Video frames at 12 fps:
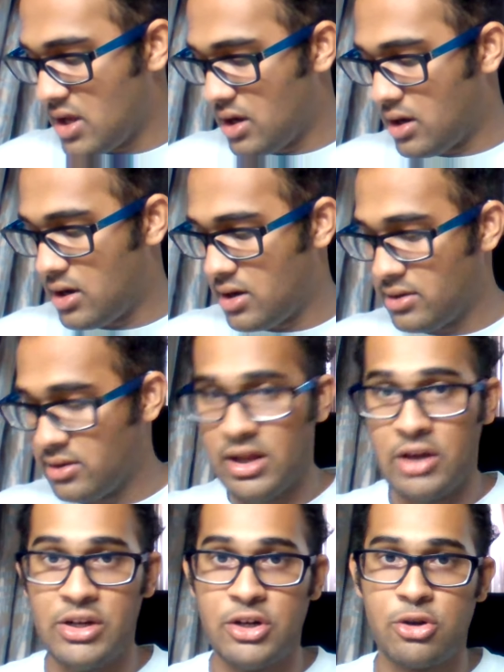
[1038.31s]

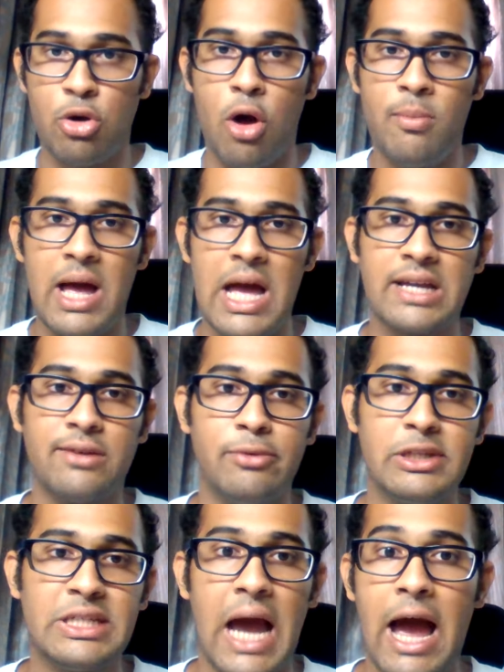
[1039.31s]
Now, the drawback
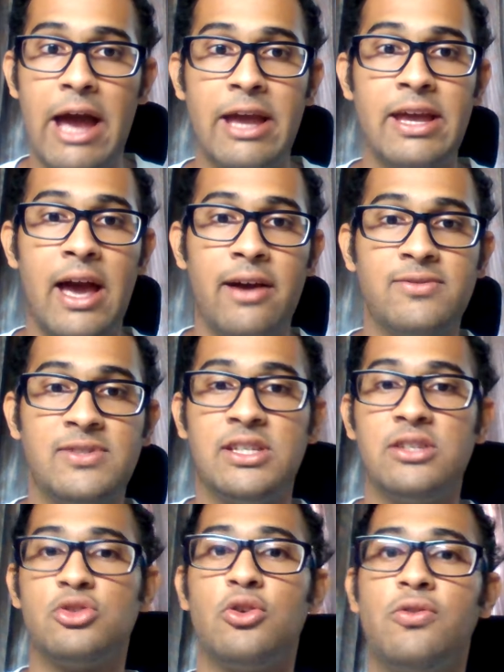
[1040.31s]
which I have
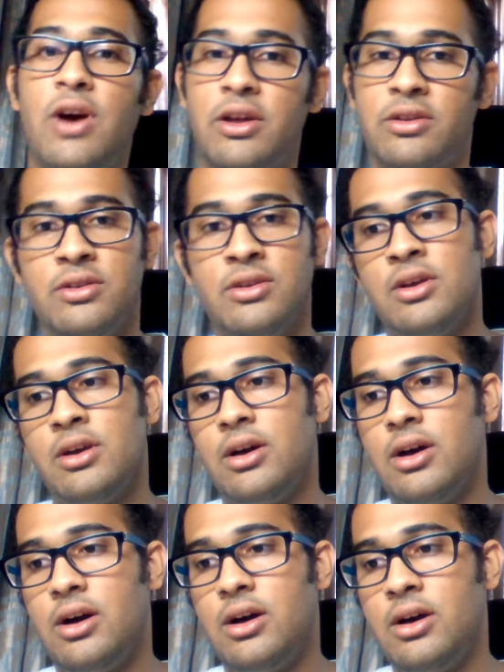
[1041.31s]
seen so far
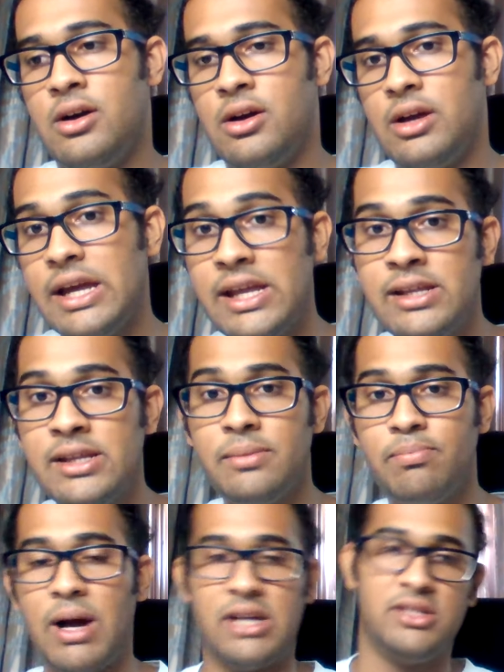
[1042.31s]
in
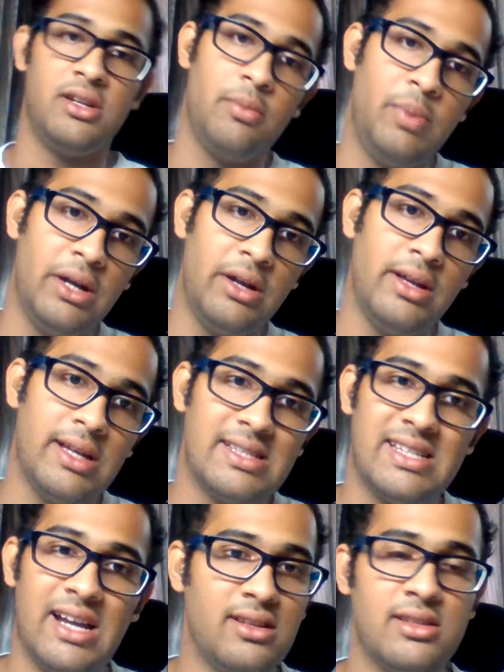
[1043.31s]
partial repeating is
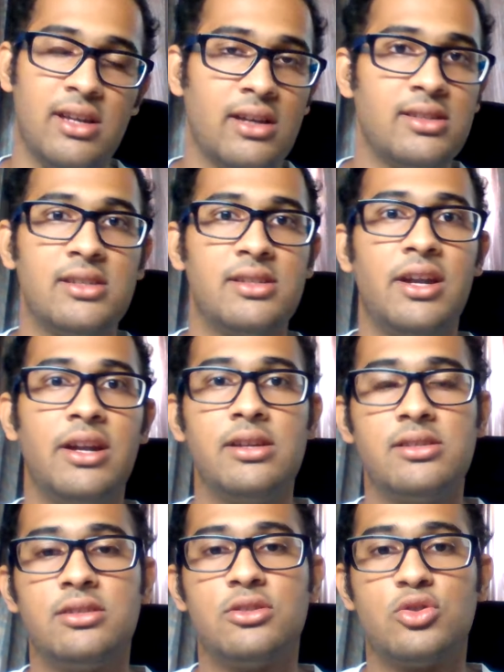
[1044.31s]
that the success rate
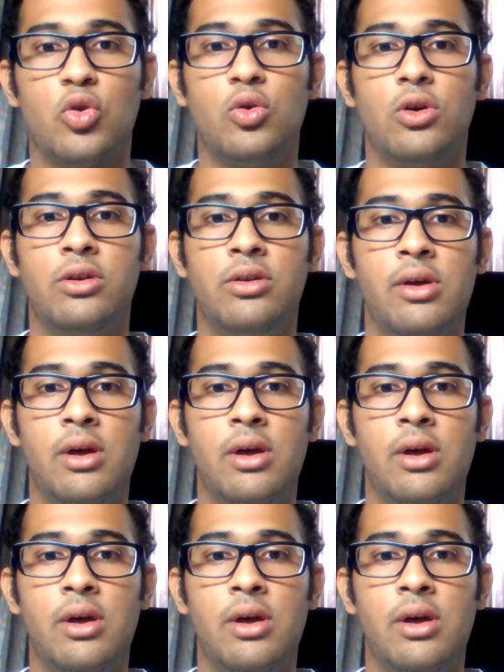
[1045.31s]
isn't so good,